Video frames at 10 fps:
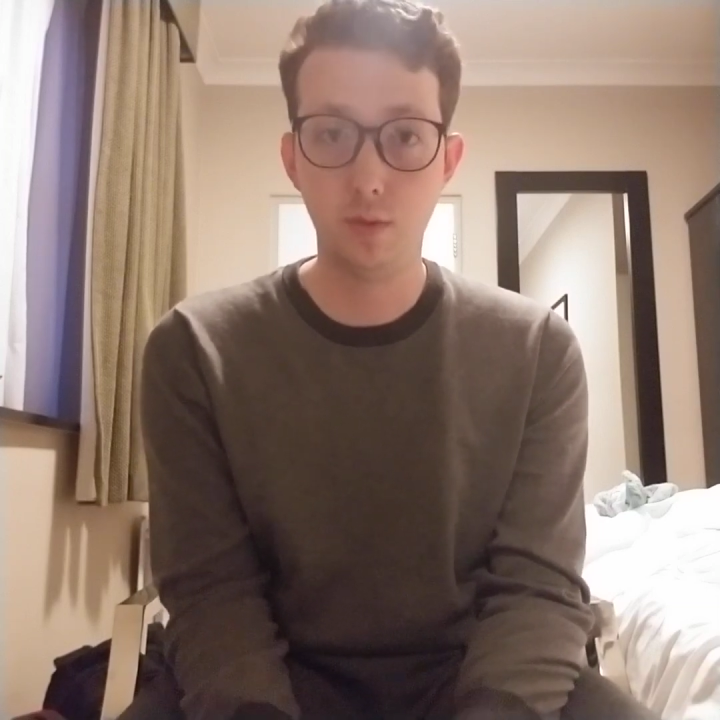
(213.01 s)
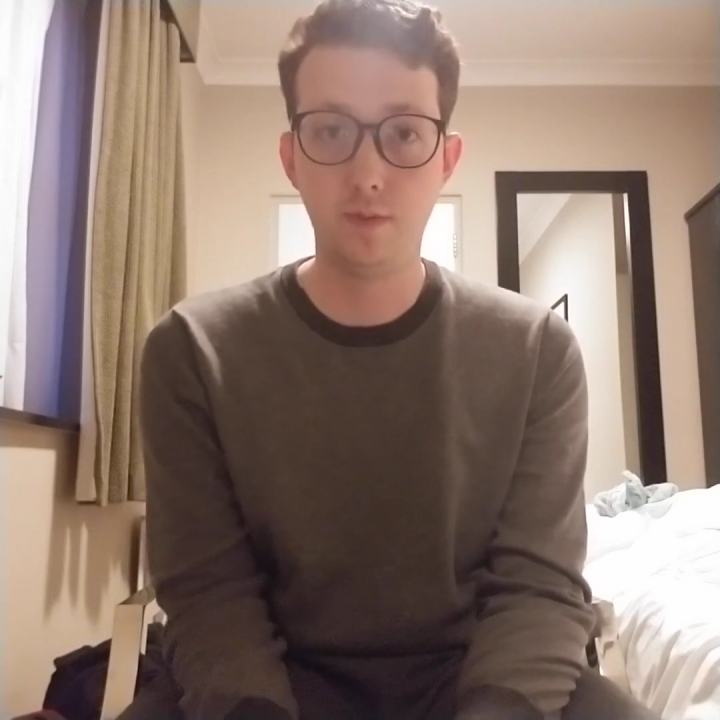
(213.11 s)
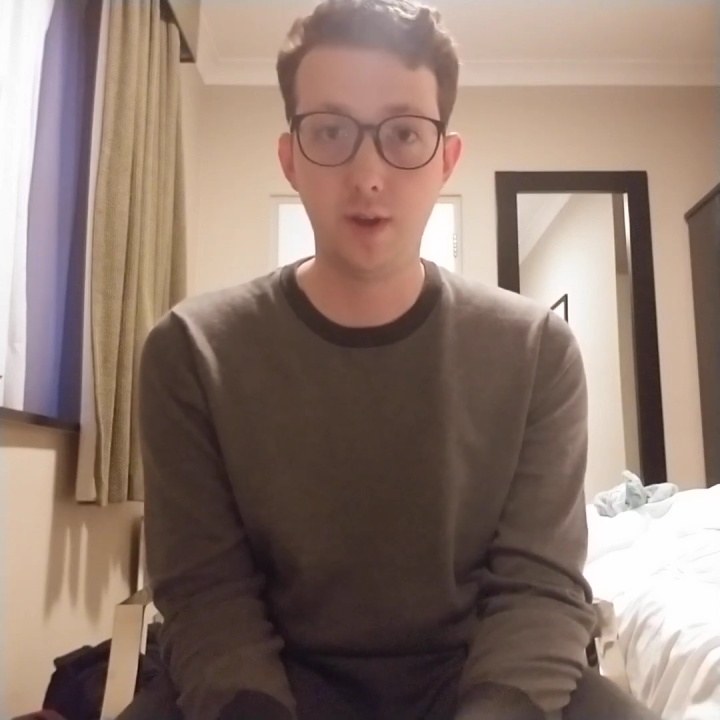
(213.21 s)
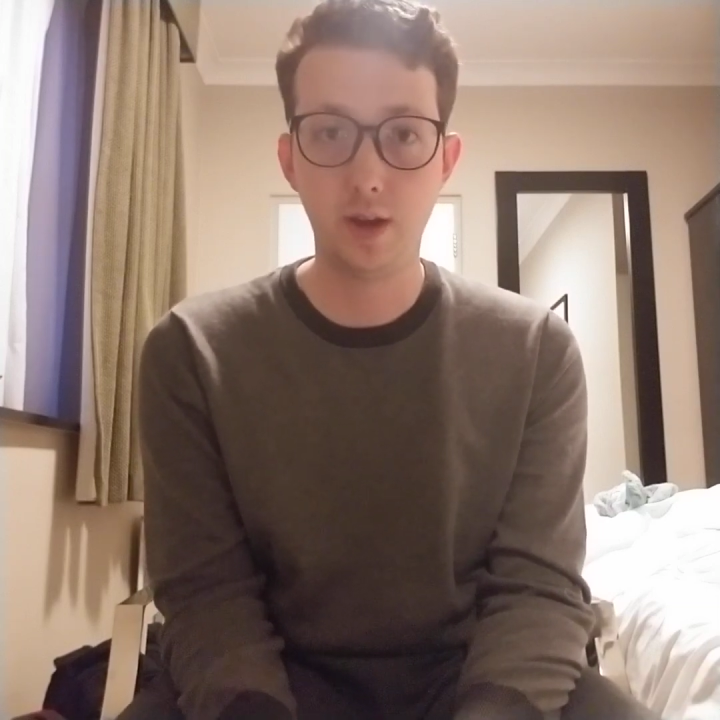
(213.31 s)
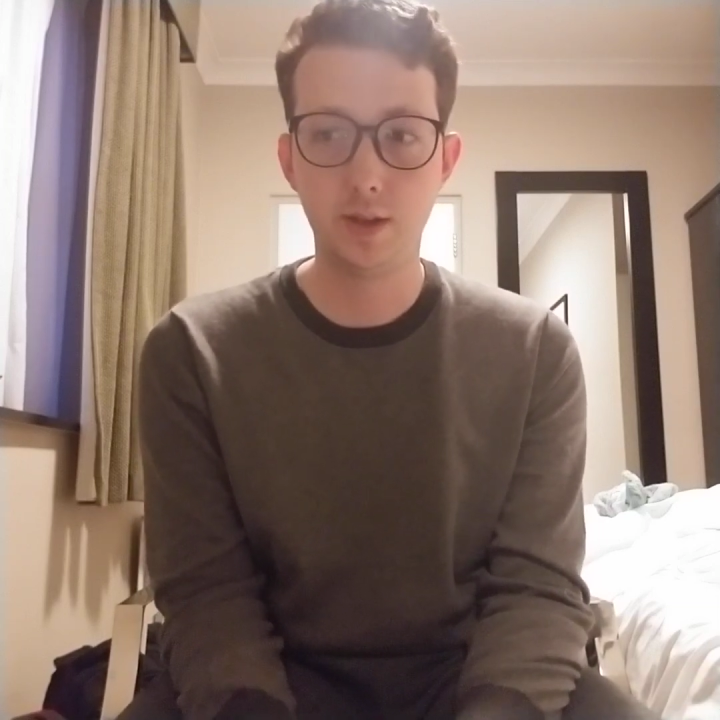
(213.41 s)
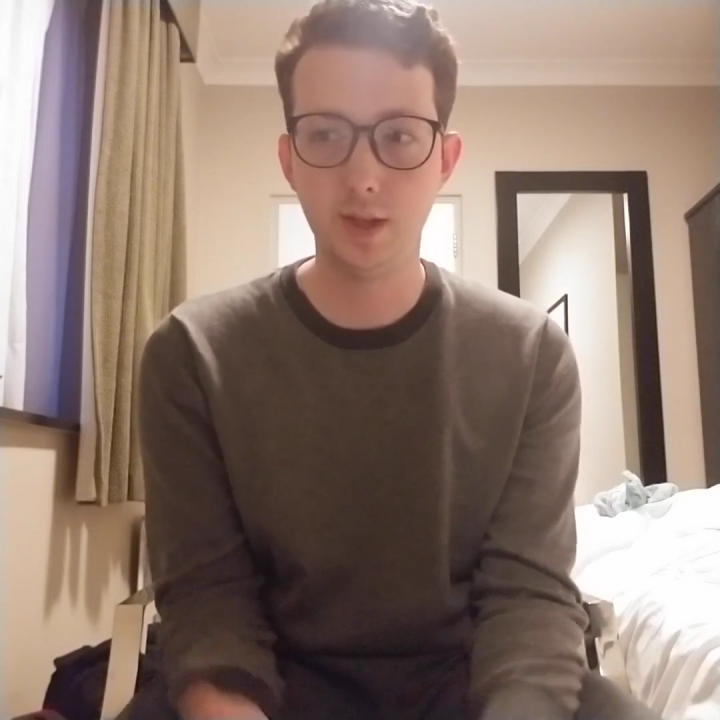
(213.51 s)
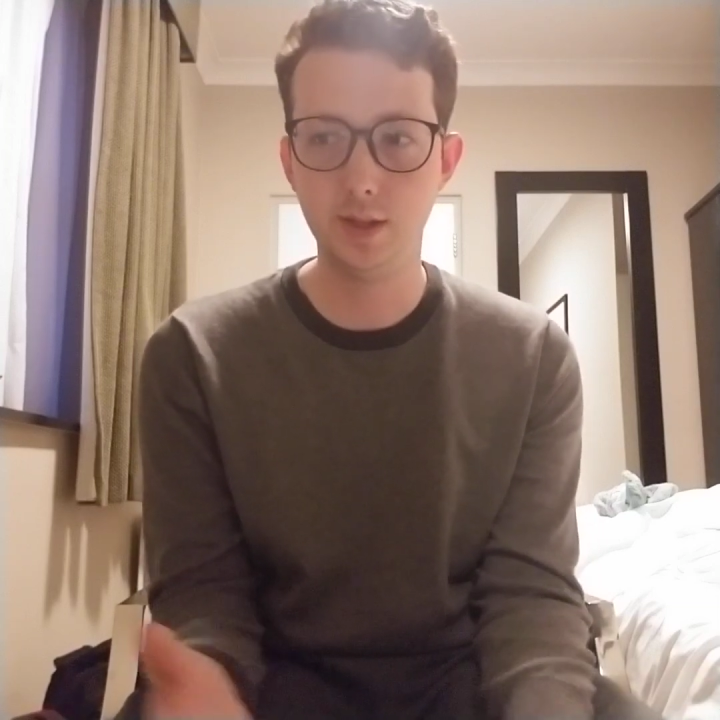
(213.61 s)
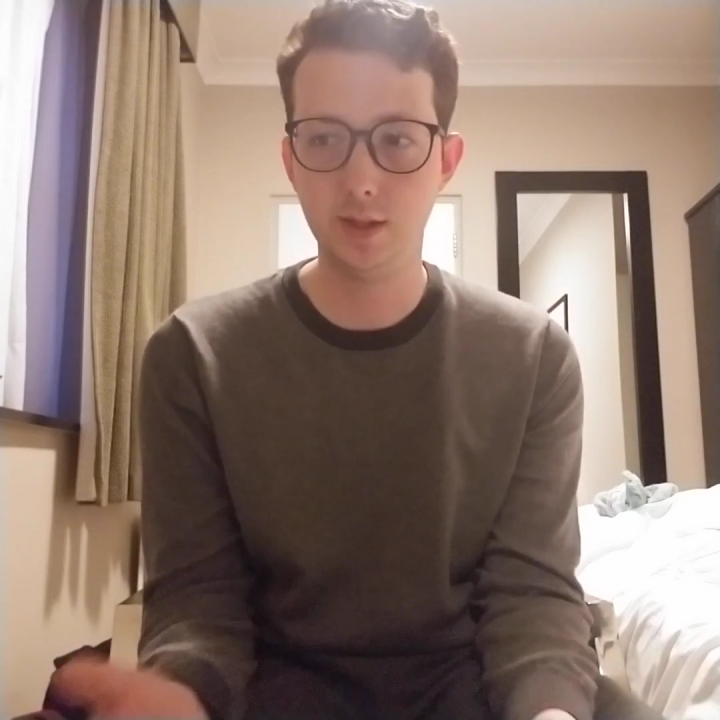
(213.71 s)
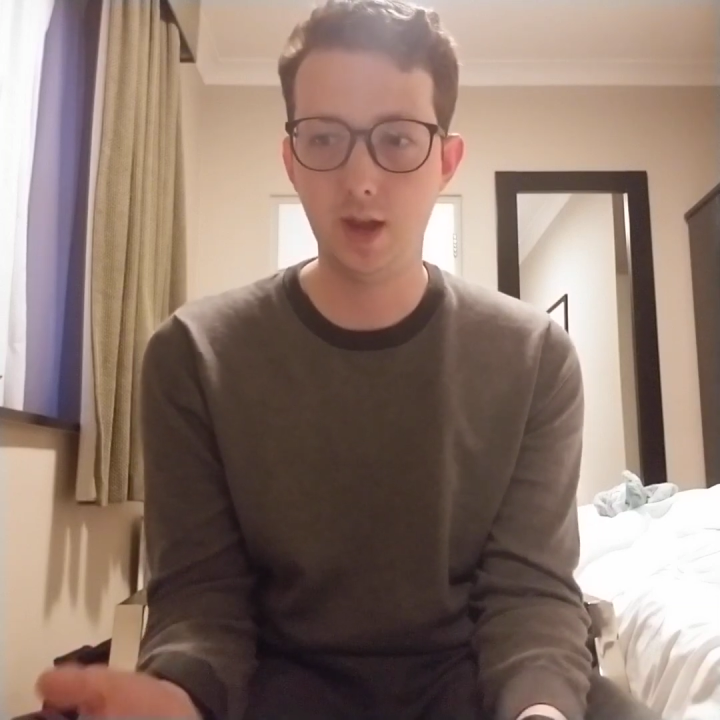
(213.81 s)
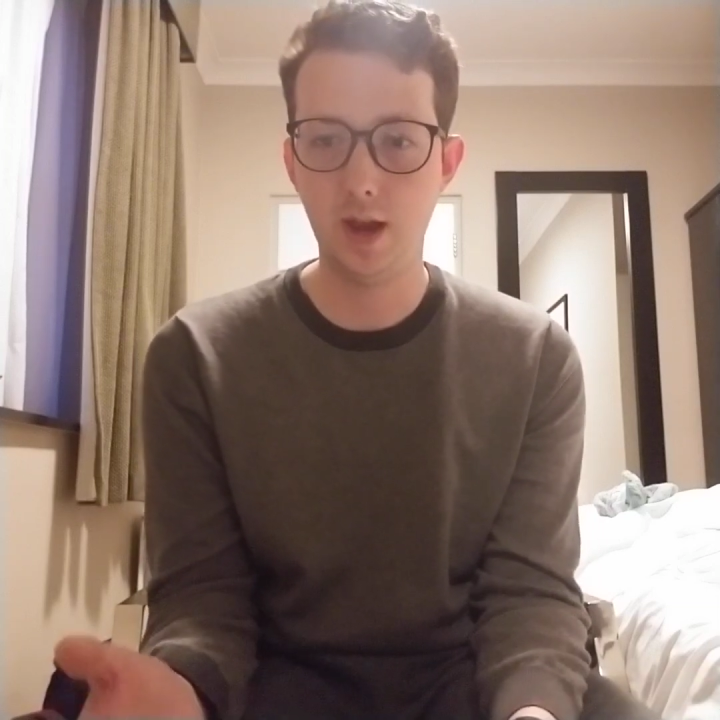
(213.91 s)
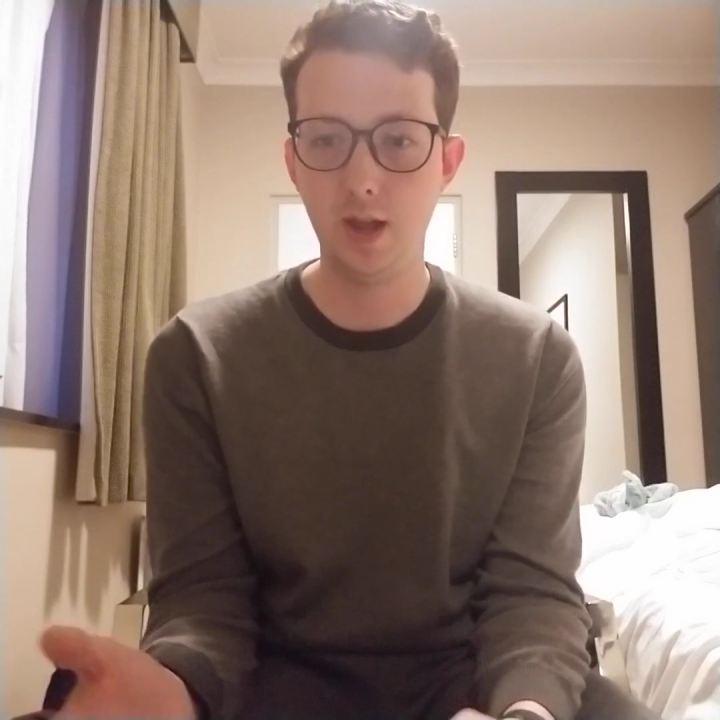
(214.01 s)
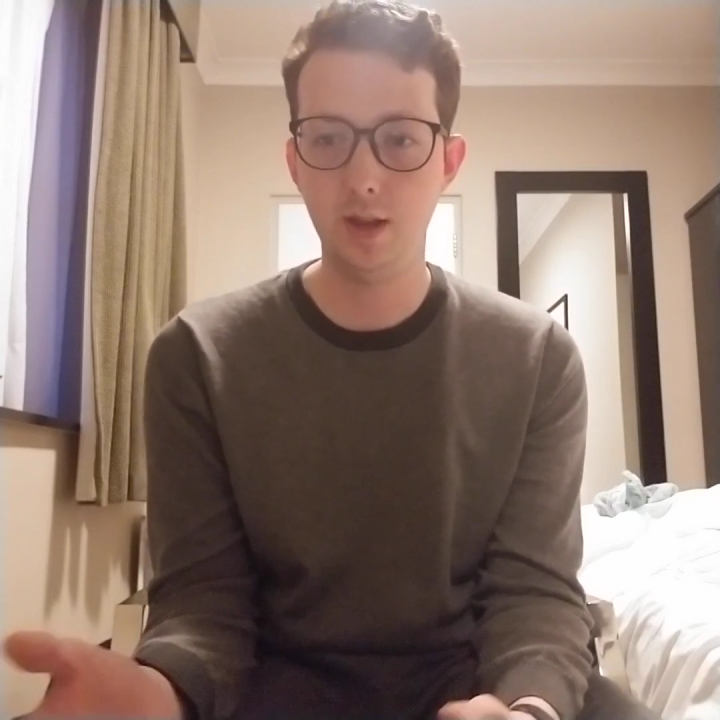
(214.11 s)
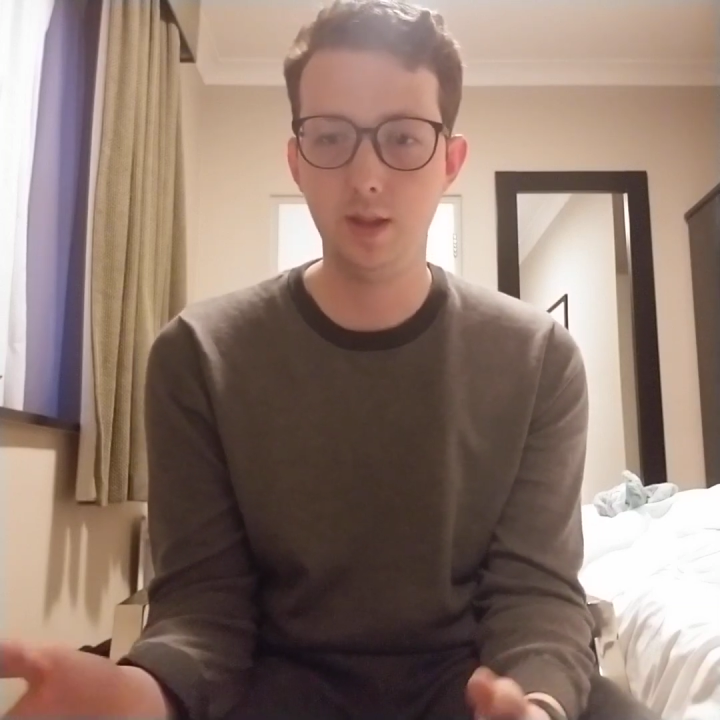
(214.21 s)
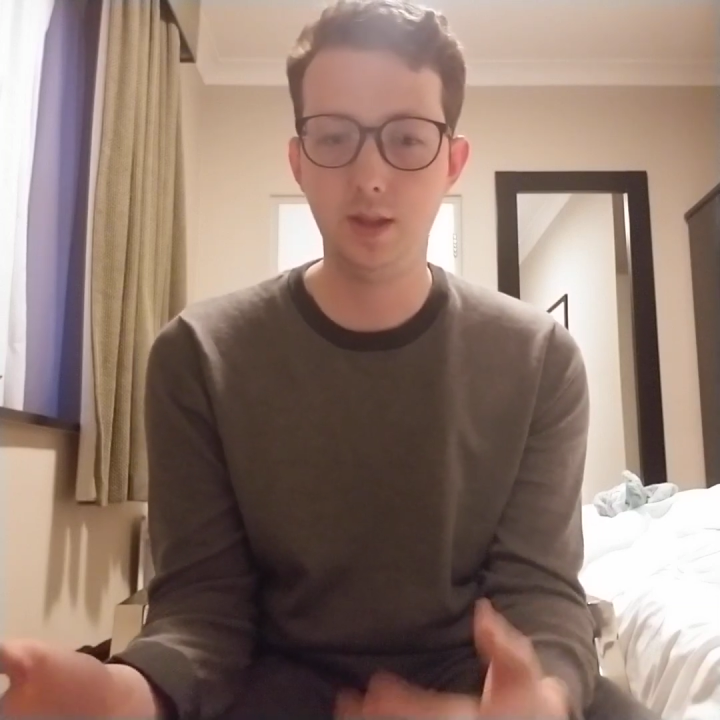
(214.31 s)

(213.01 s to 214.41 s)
effect is that